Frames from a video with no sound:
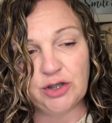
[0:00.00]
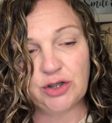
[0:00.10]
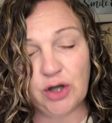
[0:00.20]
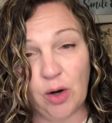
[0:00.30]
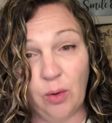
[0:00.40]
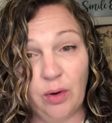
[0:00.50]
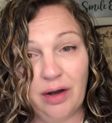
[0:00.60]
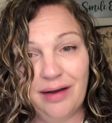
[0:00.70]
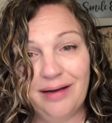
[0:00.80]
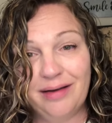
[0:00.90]
So
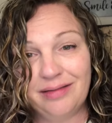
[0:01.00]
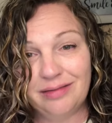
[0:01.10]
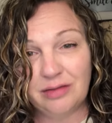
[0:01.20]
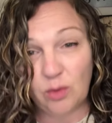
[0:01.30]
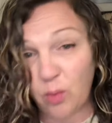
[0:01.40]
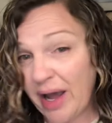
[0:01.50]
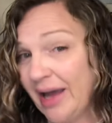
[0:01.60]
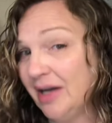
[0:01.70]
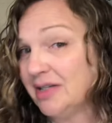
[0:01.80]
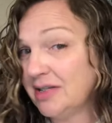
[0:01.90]
the
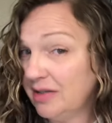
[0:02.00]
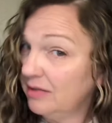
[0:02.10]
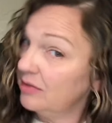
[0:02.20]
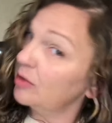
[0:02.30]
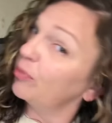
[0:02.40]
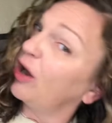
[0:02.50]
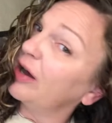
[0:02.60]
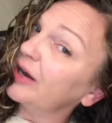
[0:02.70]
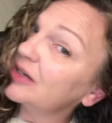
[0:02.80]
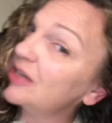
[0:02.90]
weight, the
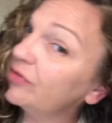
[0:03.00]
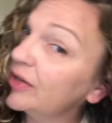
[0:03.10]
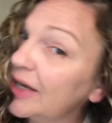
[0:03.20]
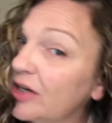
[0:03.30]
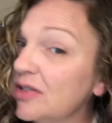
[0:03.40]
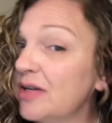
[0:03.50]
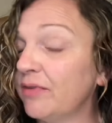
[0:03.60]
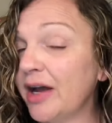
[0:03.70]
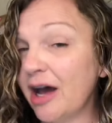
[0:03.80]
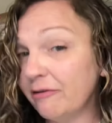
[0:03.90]
products, everything else, if I
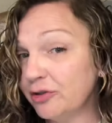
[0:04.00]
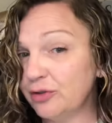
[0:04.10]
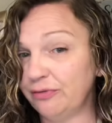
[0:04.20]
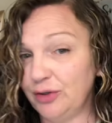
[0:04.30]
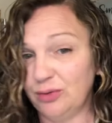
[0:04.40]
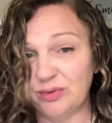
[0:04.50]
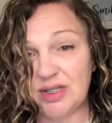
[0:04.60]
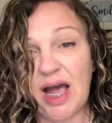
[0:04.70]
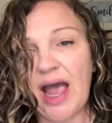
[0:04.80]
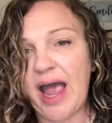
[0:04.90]
hover diffuse
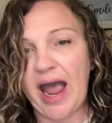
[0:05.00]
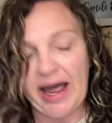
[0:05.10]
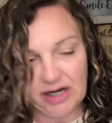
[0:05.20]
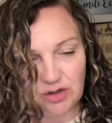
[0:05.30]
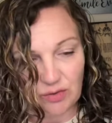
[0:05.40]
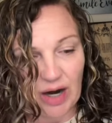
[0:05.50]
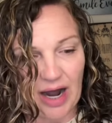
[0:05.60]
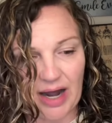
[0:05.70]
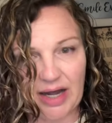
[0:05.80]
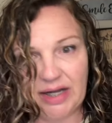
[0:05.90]
and it
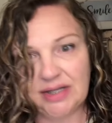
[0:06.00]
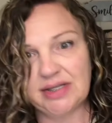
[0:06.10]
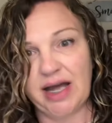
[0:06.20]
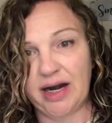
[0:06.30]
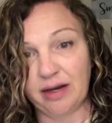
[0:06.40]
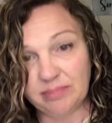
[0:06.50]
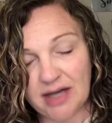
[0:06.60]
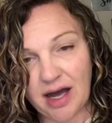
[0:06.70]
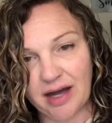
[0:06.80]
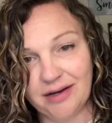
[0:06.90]
dries and I'm
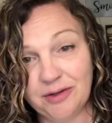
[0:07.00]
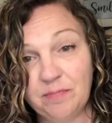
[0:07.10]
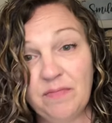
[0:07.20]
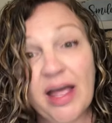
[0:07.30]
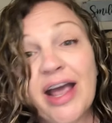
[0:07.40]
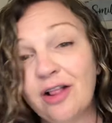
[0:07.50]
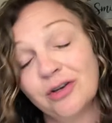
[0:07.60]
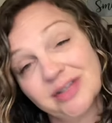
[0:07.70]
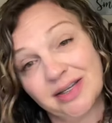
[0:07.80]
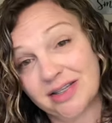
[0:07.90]
done, it
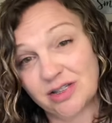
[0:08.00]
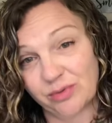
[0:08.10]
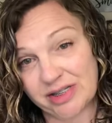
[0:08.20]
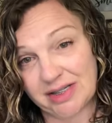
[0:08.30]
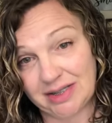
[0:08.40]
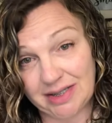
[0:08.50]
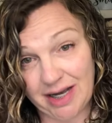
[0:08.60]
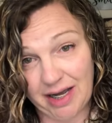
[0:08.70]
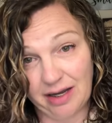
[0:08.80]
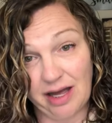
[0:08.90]
looks like this the rest of the
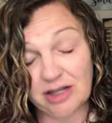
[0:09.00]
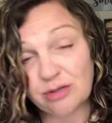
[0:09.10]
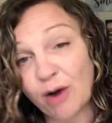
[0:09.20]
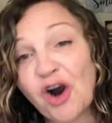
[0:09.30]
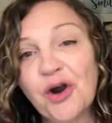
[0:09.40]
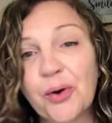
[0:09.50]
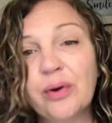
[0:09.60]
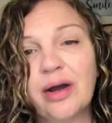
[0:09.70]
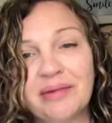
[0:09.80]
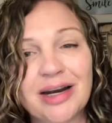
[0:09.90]
day. And tomorrow,
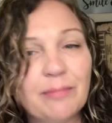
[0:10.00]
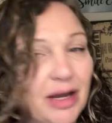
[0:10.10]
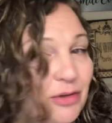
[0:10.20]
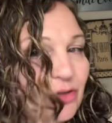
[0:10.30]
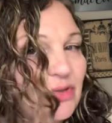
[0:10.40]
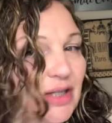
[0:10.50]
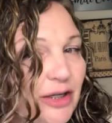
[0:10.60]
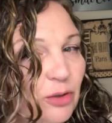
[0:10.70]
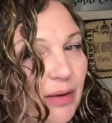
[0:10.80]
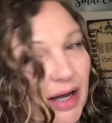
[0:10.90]
I mean, I might lose a
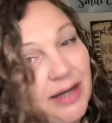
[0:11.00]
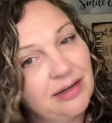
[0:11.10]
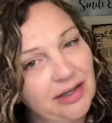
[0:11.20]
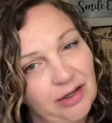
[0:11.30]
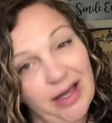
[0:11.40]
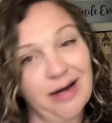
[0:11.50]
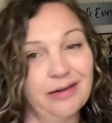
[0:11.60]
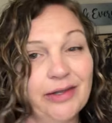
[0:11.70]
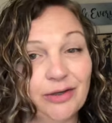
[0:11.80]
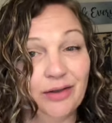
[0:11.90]
little bit, gain a
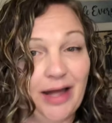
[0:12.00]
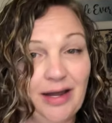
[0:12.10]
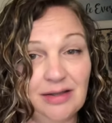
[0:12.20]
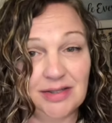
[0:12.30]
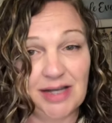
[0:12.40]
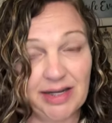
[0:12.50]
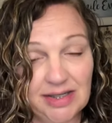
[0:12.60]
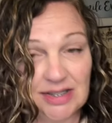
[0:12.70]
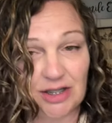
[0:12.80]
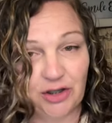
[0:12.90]
little length as I
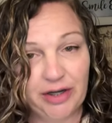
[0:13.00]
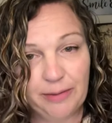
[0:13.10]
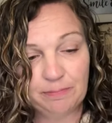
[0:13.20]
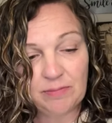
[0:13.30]
consider it.